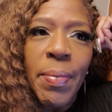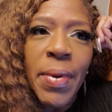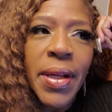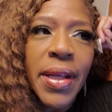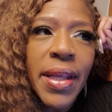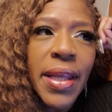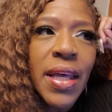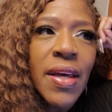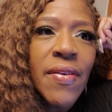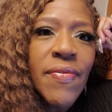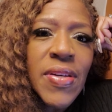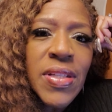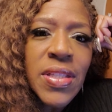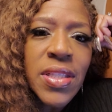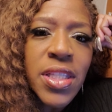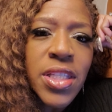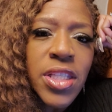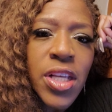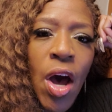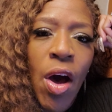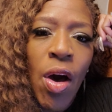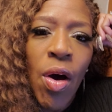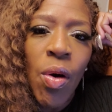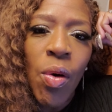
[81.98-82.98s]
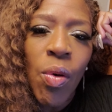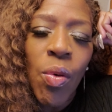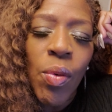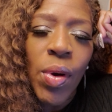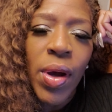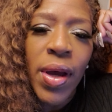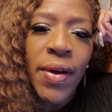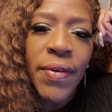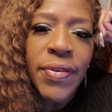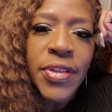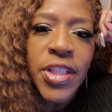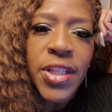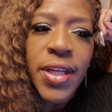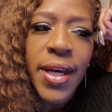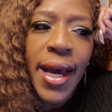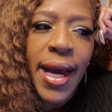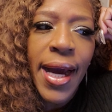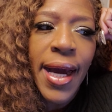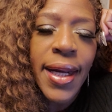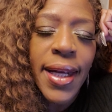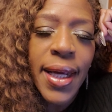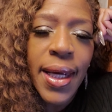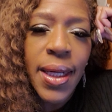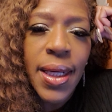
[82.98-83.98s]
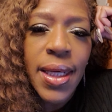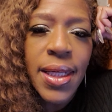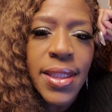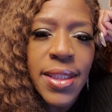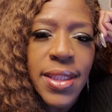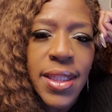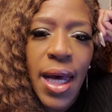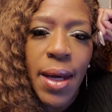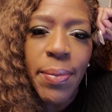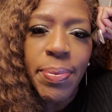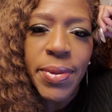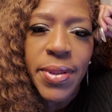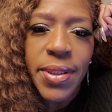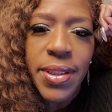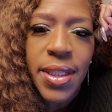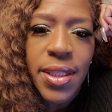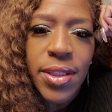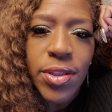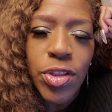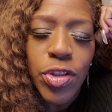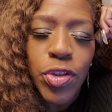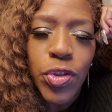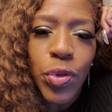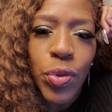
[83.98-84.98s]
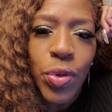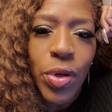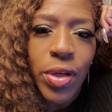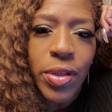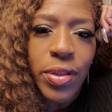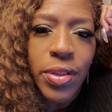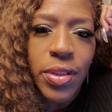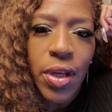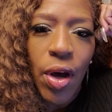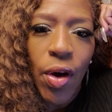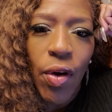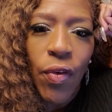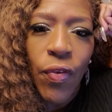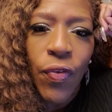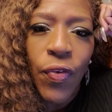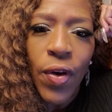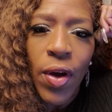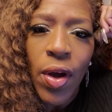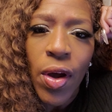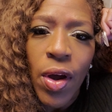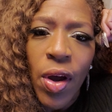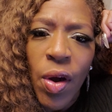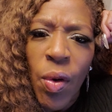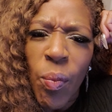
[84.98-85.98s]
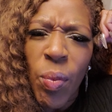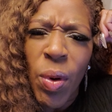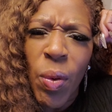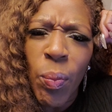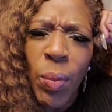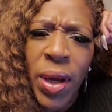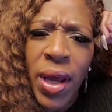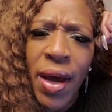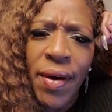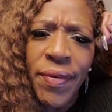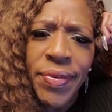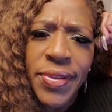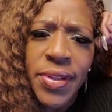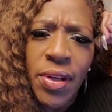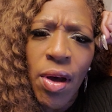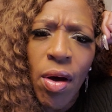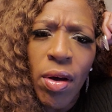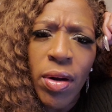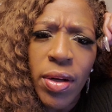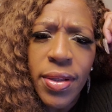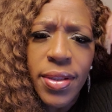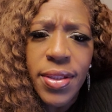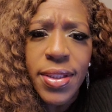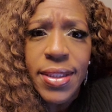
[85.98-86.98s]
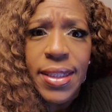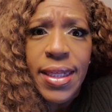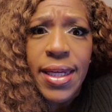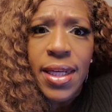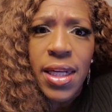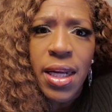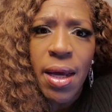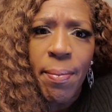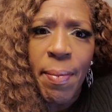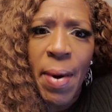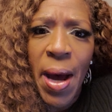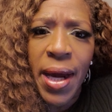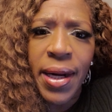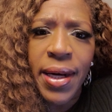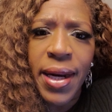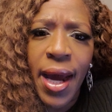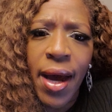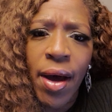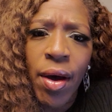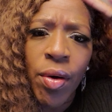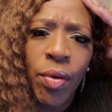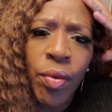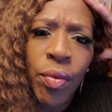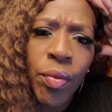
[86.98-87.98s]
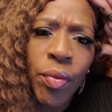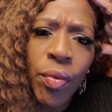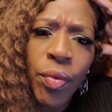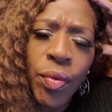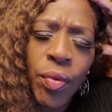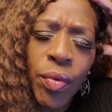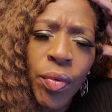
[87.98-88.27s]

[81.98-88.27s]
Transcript: But even so, if she had any substance to herself, when we have saw, seen it by now,